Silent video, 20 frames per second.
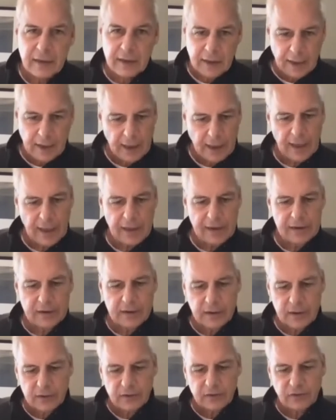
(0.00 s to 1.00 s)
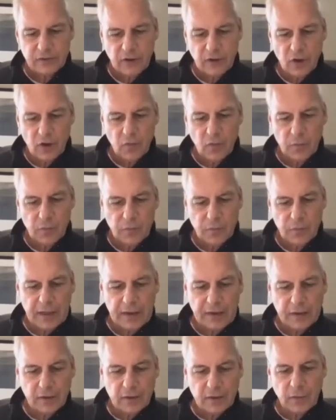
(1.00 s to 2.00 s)
And so,
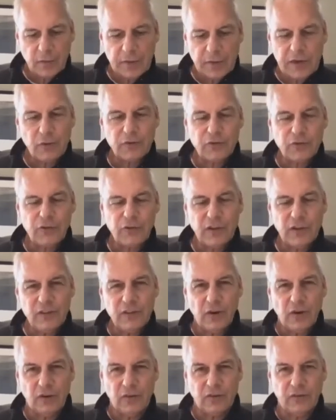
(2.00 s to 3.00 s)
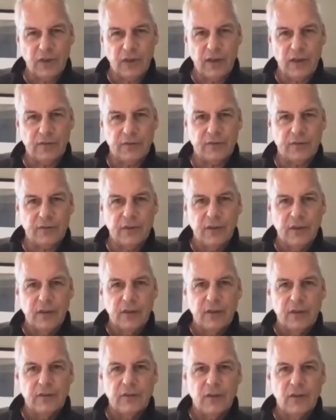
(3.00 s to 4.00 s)
but we don't trust ourselves.
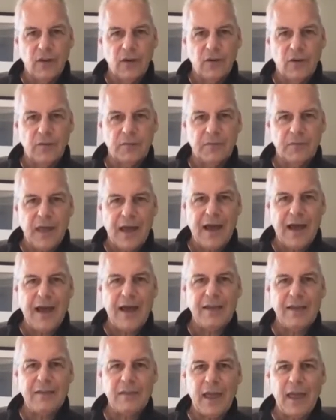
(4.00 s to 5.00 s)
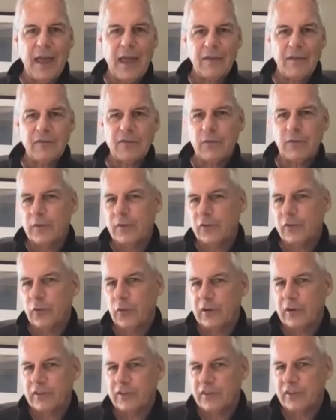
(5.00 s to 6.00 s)
So I have to
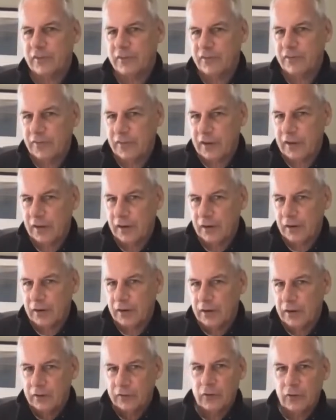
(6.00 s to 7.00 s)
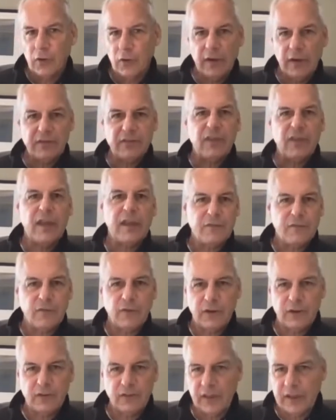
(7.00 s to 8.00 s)
resort to fear. So let's say, for
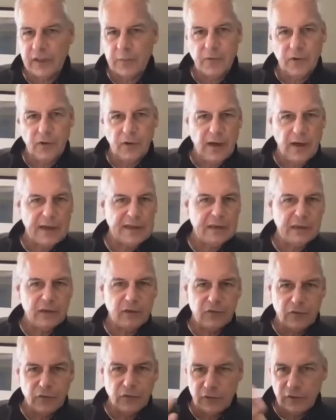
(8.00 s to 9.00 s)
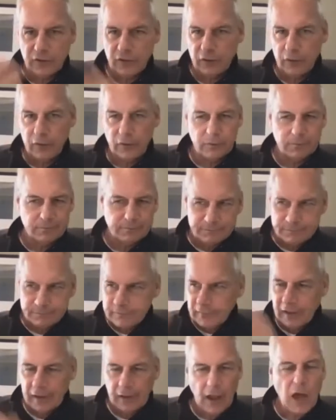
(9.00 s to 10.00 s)
example, I need you to do
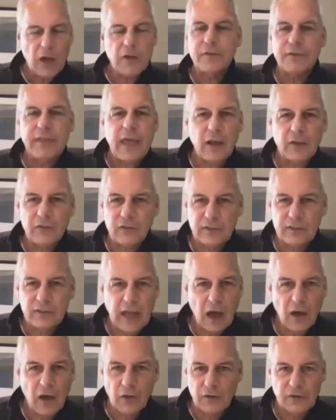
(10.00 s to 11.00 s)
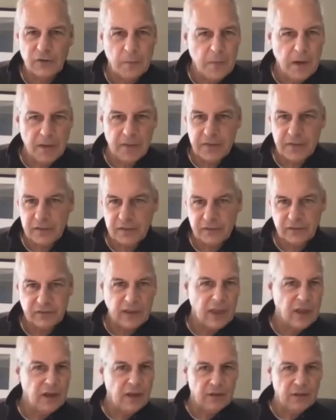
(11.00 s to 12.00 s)
$100,000 a month in
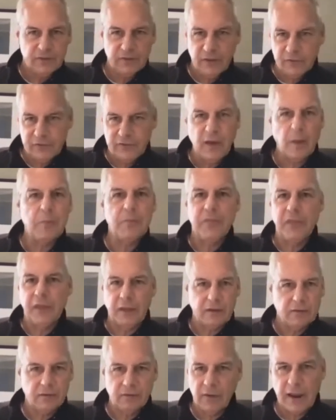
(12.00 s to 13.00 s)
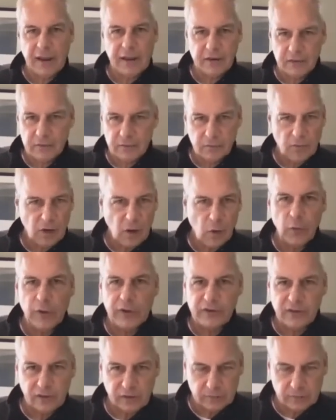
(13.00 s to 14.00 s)
sales of something, right? A widget.